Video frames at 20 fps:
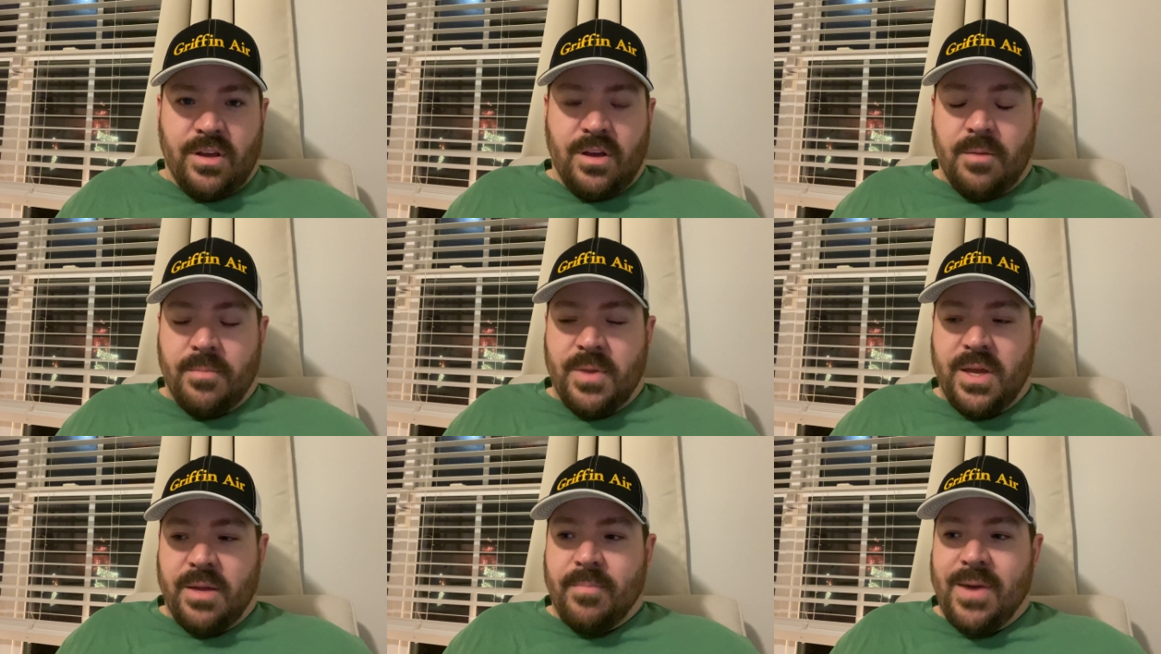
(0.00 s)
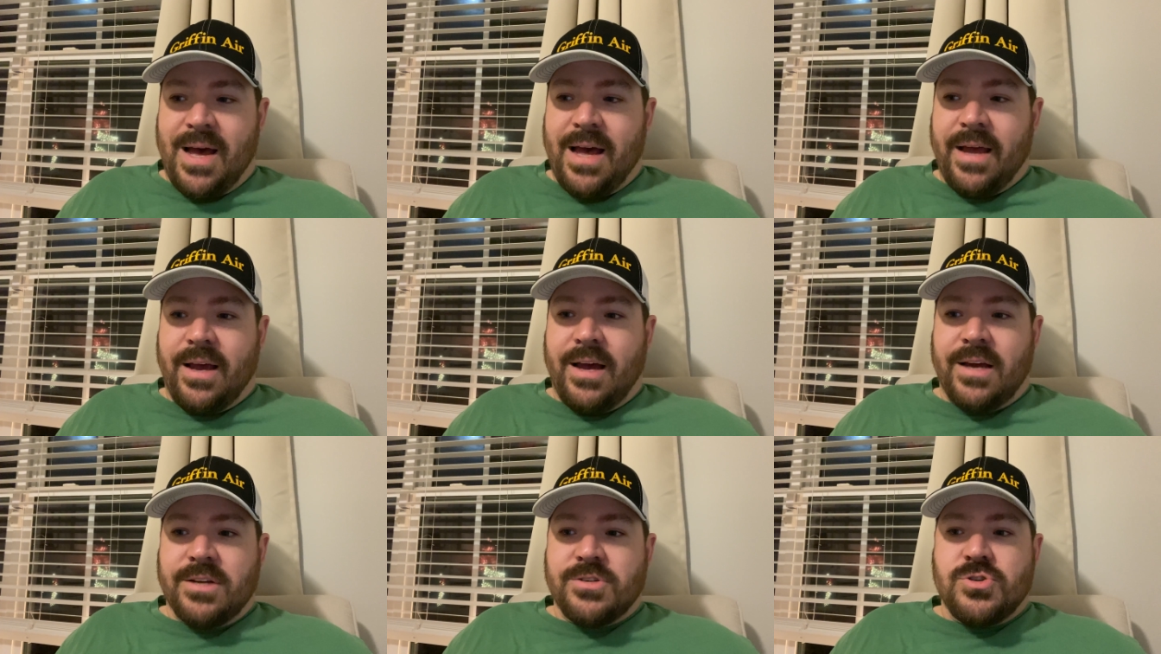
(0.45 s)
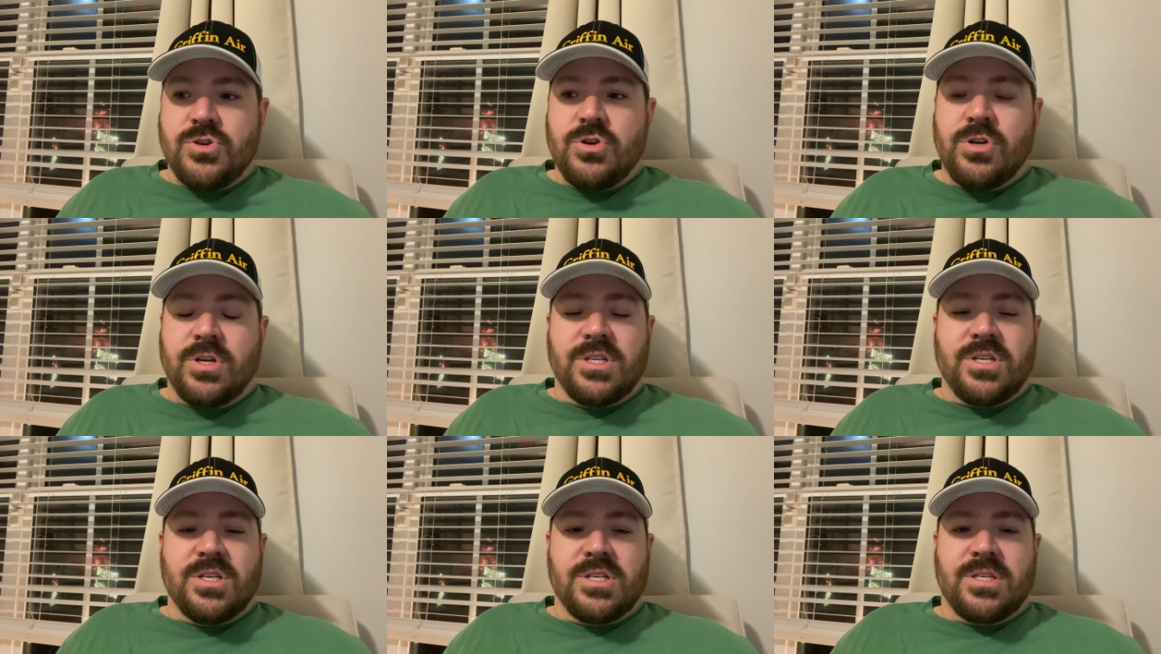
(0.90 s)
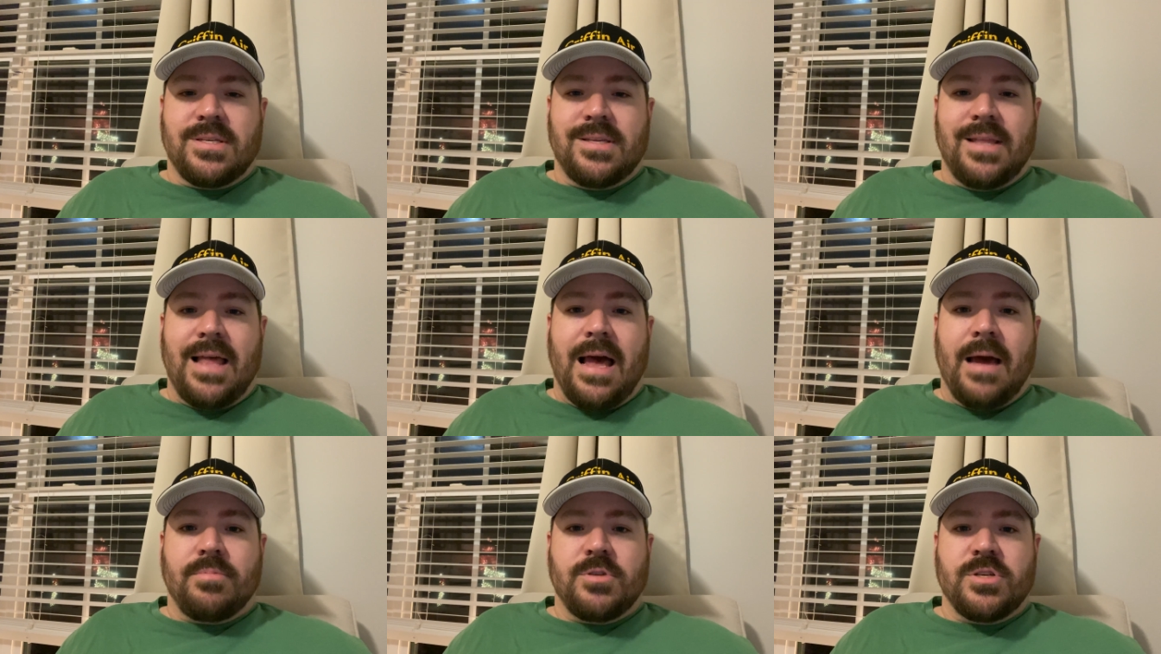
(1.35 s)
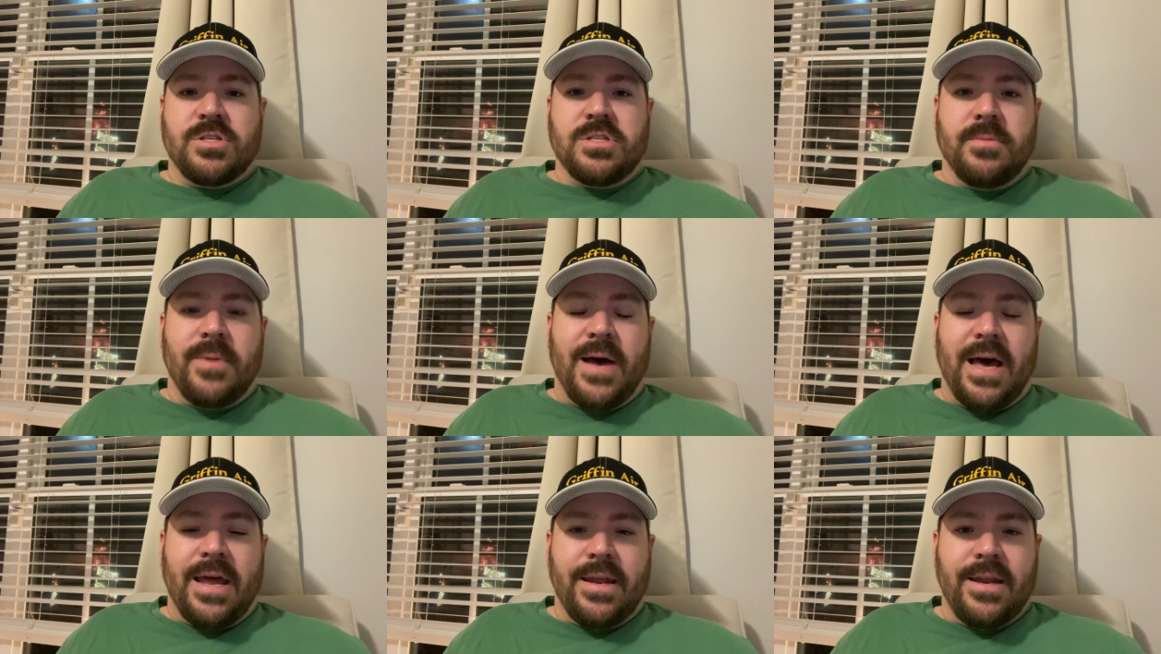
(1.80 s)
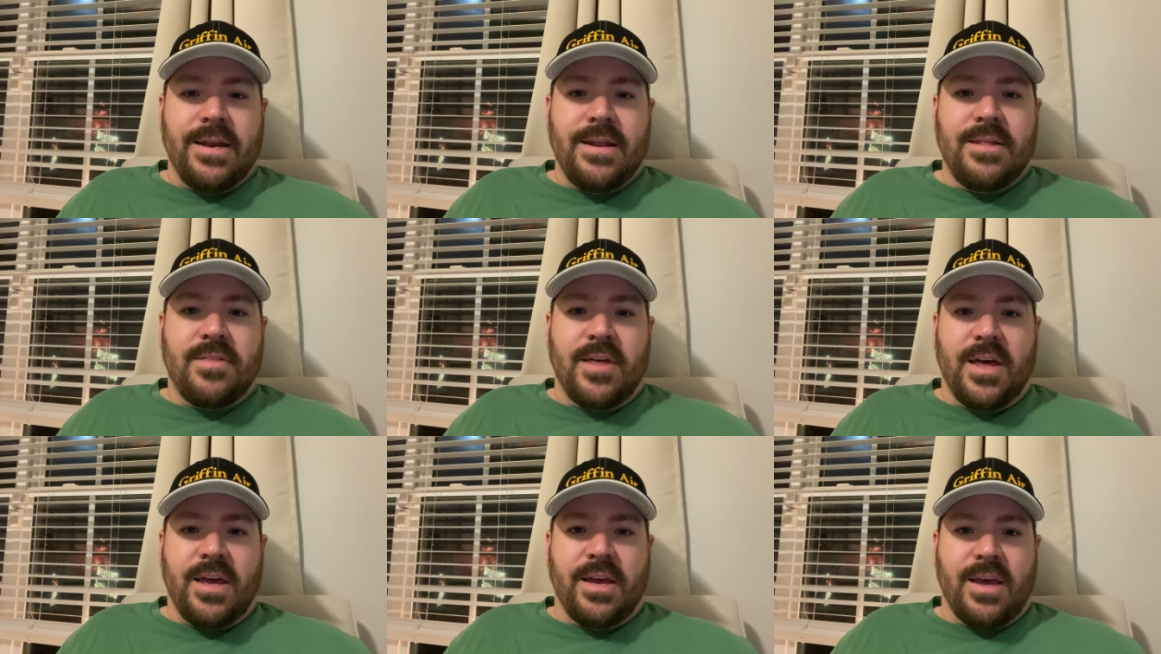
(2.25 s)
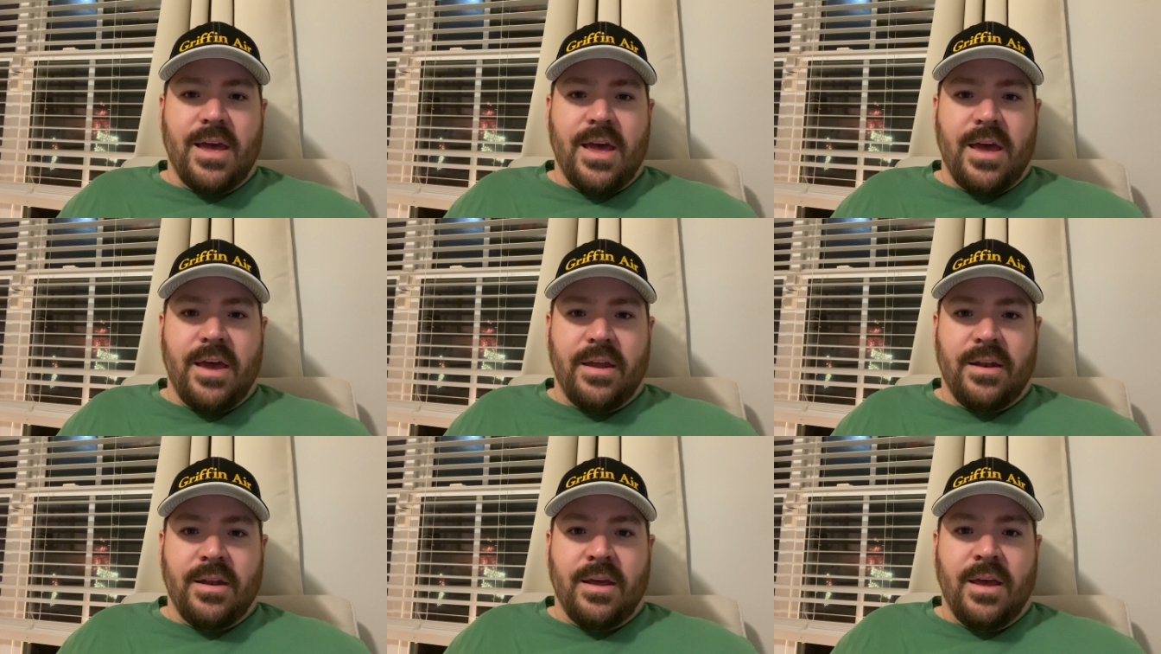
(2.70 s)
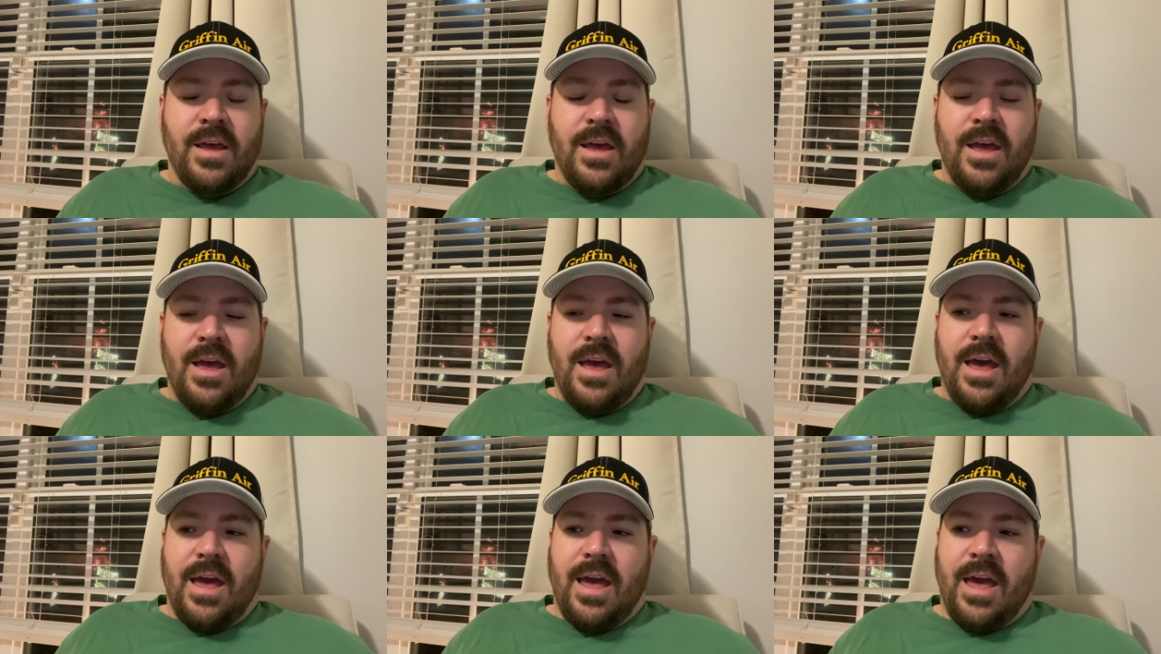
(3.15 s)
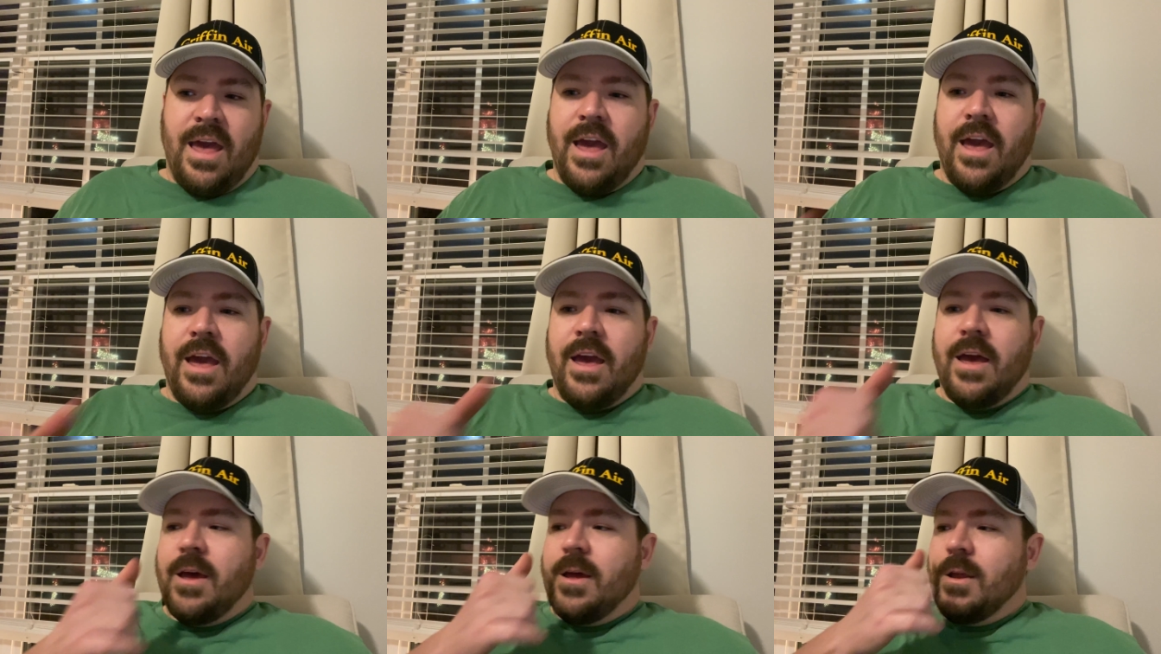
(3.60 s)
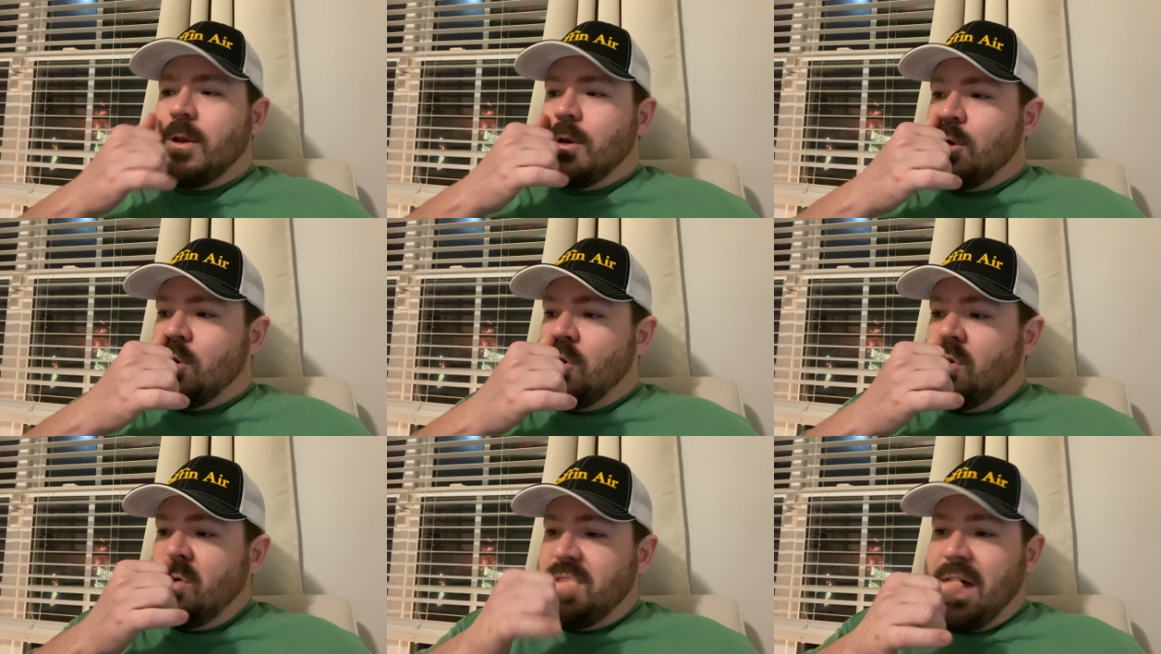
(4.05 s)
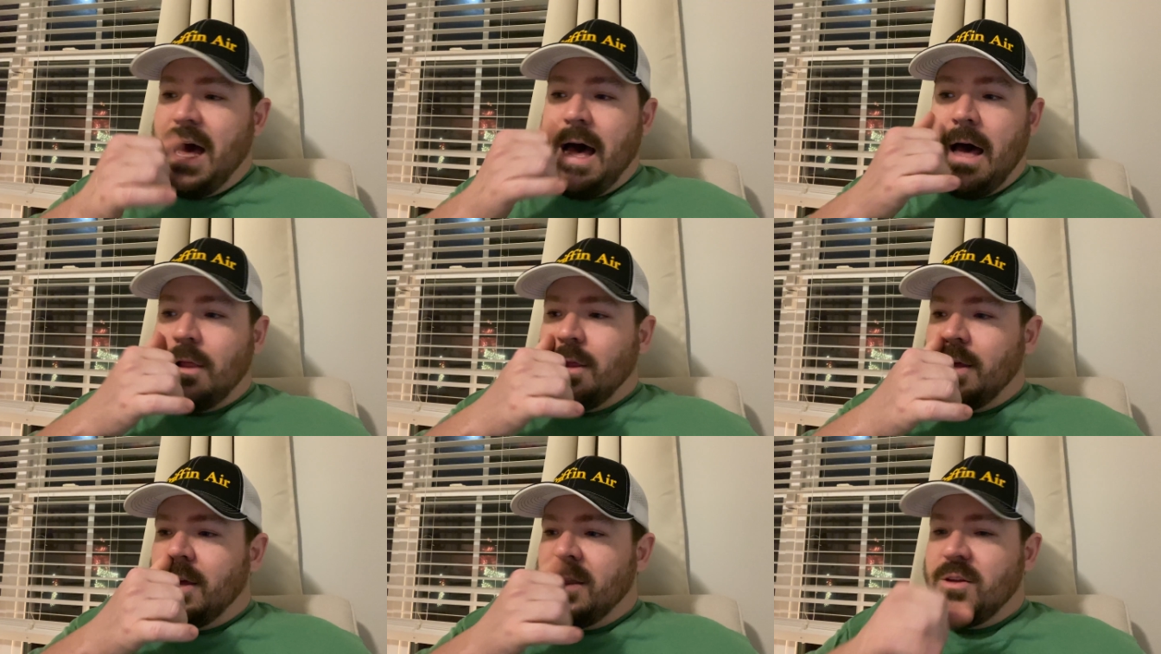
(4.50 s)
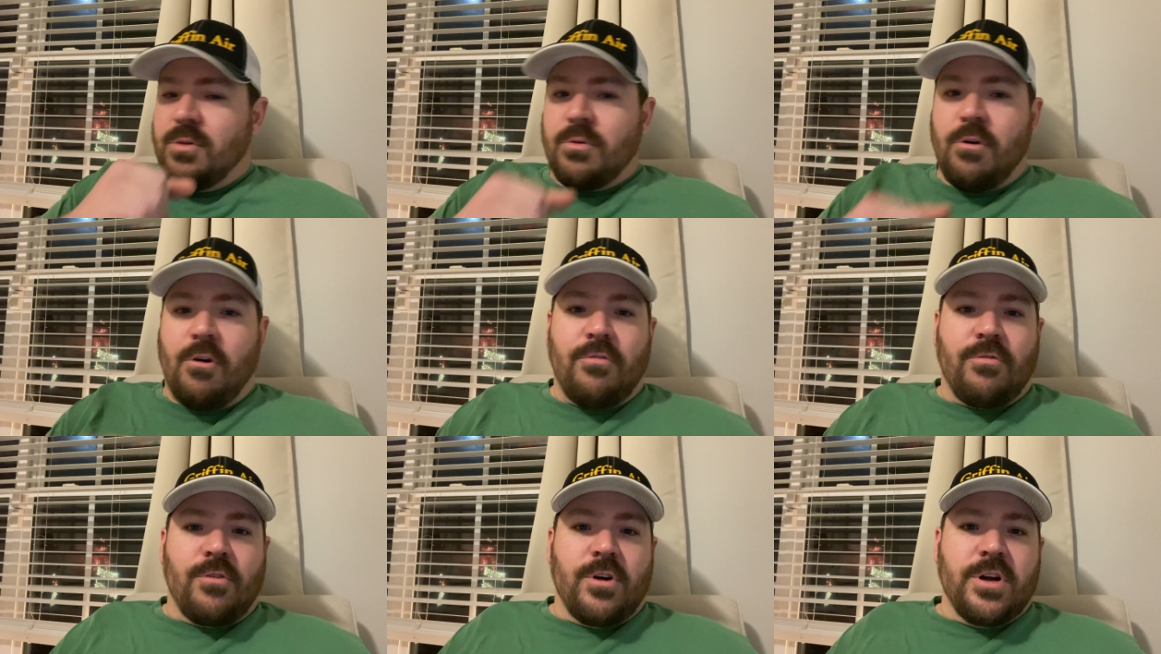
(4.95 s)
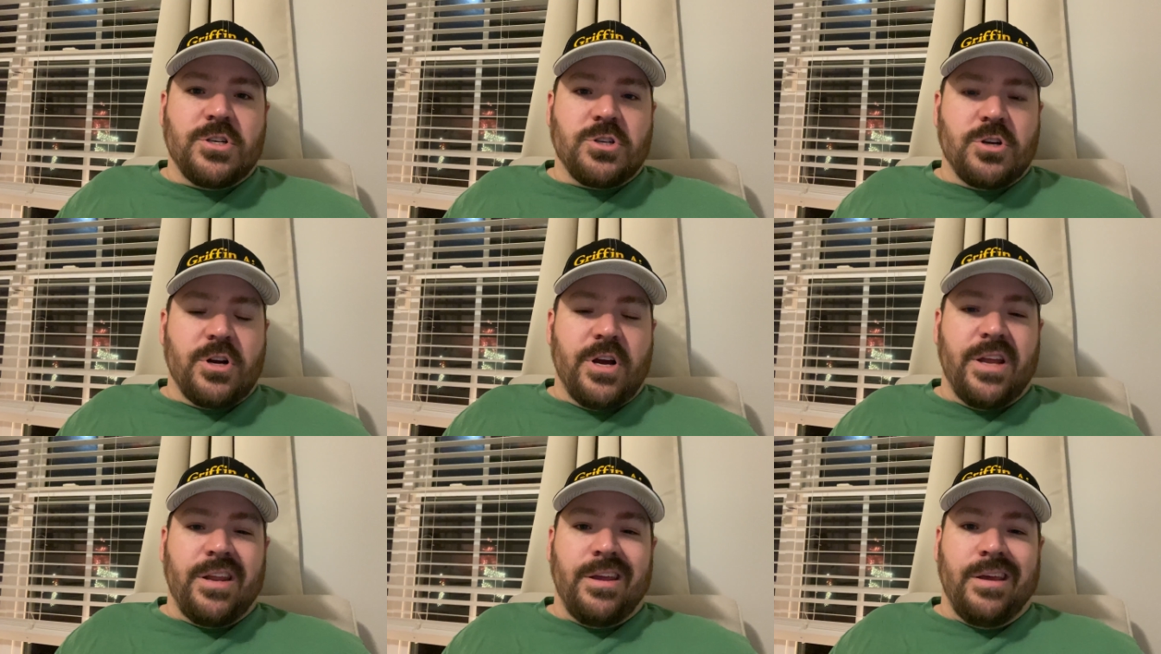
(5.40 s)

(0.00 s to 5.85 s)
I mean, by gosh, you could just slap just about anything in and you dial in the refrigerant.